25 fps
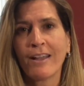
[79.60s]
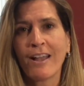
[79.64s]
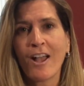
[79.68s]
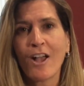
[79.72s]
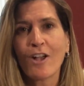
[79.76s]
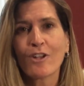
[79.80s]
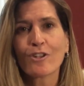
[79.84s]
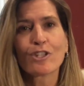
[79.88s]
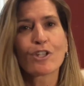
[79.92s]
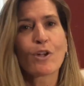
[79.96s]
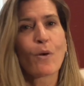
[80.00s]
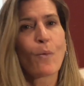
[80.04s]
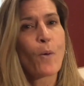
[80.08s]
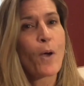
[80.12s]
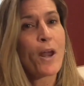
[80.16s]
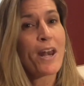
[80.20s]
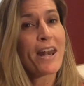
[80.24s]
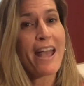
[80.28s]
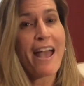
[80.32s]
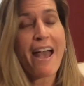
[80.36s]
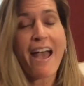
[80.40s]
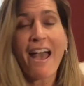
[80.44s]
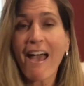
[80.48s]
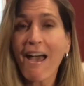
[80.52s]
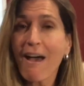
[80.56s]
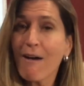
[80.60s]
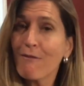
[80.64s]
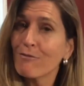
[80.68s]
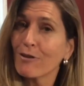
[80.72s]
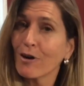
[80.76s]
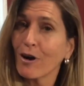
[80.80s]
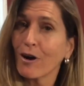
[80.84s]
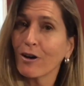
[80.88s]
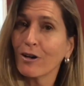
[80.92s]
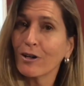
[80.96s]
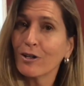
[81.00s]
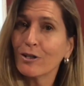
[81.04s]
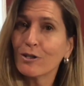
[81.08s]
So
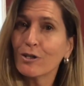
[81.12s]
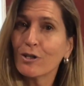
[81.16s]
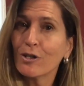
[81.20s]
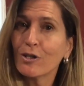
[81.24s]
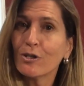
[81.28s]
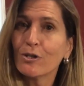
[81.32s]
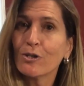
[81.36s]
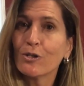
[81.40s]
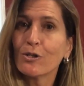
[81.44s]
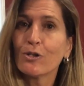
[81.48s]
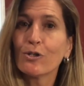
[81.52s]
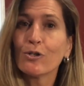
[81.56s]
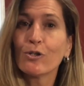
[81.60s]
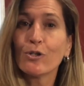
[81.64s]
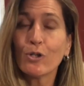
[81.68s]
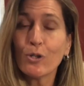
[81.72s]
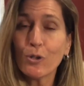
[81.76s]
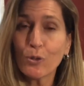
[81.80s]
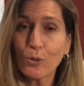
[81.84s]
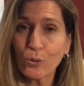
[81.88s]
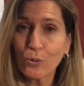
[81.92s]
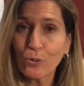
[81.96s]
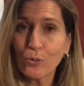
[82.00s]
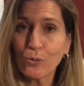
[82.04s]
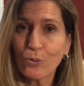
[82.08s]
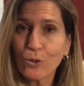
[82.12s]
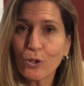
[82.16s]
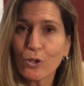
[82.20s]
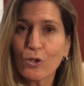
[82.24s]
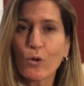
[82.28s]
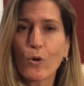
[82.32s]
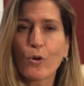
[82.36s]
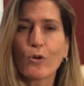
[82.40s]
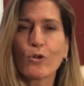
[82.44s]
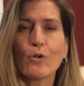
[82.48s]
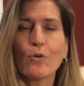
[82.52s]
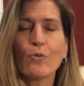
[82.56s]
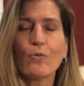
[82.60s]
whatever you,
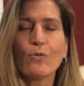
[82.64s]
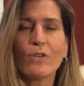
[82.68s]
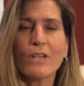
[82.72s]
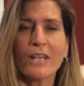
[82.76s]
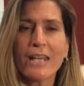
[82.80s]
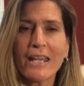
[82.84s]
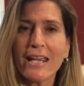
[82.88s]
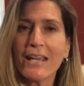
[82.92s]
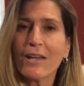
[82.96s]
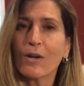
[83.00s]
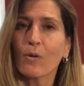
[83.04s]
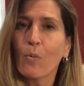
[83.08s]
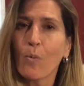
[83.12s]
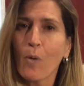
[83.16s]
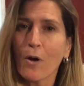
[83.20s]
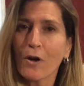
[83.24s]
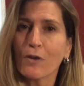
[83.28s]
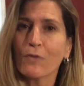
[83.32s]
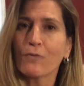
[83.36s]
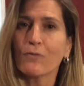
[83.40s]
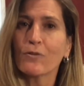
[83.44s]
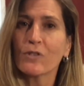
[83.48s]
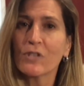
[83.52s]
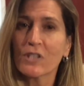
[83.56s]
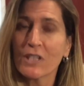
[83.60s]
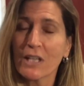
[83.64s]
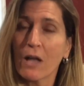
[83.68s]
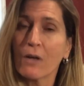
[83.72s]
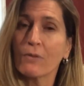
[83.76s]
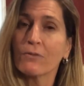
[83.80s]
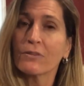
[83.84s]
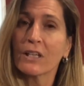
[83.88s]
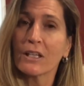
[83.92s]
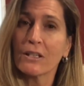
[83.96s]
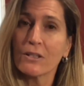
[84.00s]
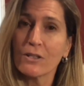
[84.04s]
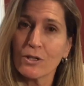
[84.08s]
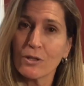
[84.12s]
your unique, wonderful self
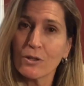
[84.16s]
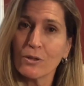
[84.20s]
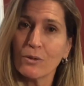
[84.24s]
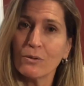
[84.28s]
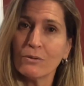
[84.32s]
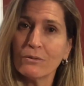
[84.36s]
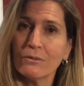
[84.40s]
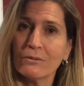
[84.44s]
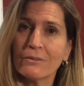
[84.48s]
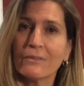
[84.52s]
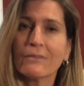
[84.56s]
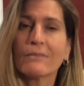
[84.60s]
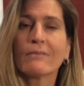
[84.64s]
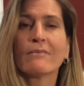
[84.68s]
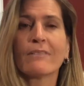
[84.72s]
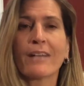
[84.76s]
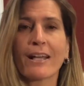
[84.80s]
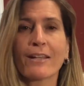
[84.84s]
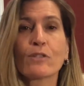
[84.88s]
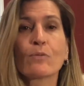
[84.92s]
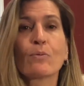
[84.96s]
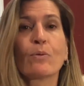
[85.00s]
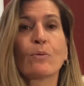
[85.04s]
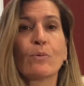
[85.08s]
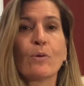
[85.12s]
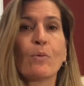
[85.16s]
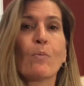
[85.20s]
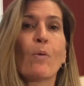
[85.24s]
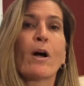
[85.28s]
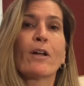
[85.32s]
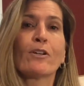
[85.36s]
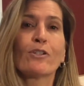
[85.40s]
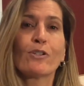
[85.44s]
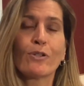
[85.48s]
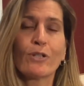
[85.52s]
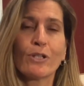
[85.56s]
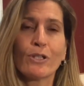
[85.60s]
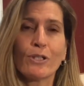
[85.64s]
can do, that's what we
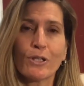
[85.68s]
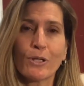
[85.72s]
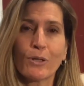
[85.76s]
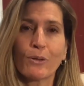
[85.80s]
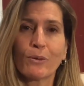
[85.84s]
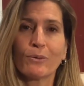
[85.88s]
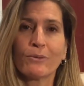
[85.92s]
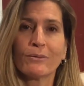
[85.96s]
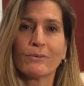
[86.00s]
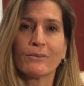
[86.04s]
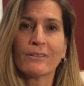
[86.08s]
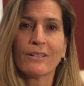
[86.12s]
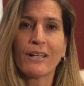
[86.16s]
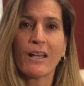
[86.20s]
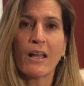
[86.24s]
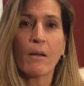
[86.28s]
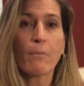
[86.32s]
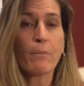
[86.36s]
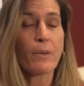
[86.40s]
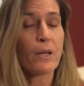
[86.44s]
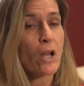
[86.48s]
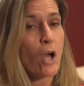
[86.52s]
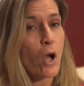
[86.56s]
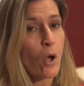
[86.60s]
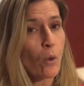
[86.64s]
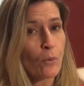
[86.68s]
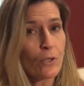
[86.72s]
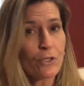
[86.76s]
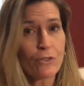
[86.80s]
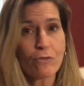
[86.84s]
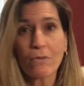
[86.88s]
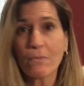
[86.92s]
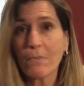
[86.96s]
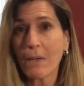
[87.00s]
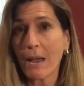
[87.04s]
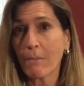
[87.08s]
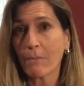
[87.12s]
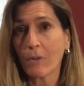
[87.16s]
want you to do. But always
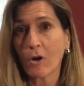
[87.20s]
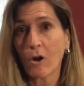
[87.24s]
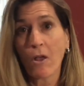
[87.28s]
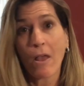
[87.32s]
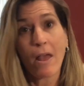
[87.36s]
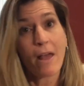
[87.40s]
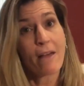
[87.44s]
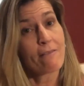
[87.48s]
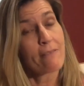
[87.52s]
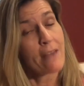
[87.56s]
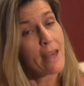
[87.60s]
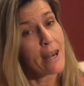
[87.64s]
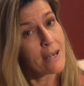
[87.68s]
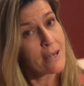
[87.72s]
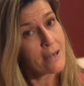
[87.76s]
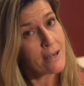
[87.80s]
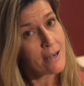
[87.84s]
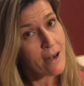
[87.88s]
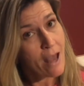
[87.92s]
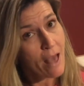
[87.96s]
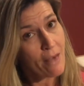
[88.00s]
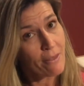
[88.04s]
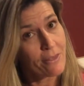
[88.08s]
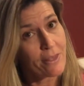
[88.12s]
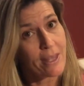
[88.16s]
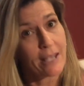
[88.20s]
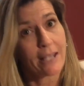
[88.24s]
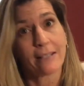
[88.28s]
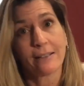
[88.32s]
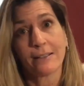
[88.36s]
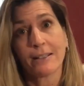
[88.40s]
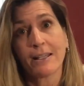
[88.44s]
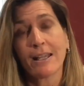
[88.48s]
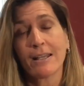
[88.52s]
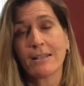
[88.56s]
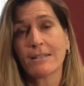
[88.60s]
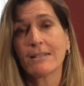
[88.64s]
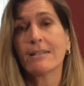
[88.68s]
remember that nothing
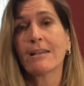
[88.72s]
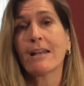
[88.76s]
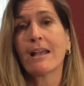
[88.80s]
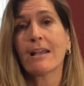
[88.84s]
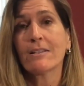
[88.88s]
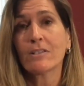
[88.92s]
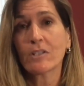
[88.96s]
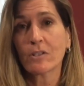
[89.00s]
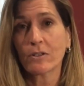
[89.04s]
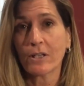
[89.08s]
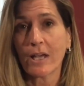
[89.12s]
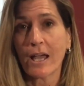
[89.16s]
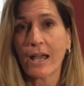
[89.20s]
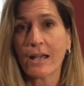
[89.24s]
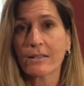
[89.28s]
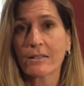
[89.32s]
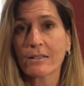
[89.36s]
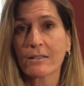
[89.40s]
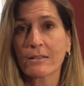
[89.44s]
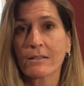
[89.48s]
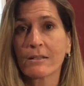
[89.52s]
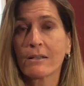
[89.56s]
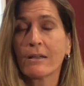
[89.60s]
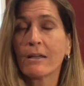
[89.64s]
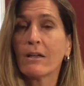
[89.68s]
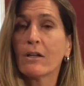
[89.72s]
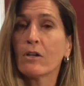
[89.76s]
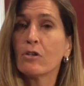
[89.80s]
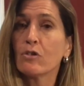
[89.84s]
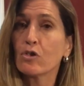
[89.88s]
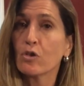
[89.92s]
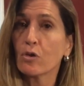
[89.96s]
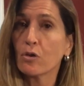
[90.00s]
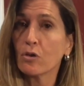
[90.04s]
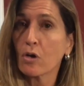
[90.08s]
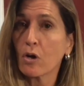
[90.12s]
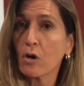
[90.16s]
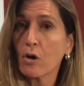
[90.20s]
in today's class
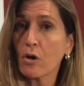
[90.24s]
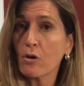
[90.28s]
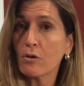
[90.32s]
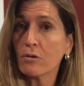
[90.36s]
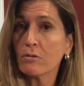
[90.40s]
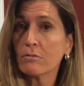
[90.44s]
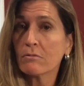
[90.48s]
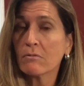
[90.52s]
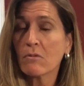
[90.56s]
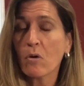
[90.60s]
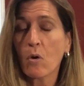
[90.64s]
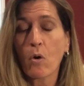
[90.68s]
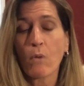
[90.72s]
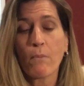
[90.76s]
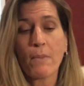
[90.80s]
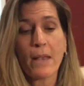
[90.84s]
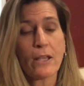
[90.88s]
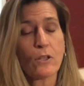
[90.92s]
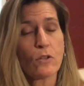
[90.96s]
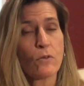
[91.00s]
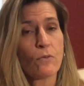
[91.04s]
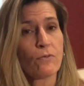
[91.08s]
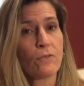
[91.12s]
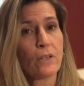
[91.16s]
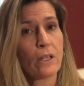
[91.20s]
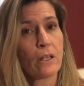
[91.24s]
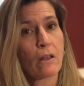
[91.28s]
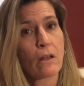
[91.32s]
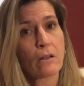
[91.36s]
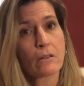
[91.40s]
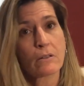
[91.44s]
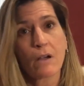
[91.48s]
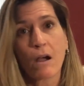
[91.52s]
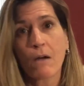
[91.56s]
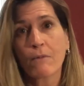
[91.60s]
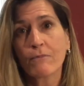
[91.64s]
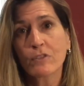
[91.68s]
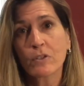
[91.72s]
should hurt or make you feel
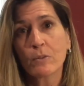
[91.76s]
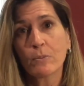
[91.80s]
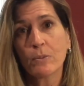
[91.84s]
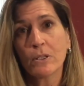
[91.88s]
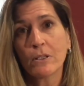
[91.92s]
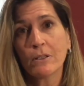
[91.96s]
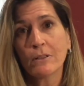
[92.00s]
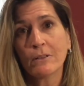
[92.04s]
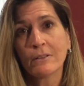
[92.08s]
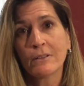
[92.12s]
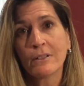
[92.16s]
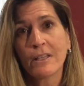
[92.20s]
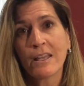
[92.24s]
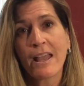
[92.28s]
uncomfortable.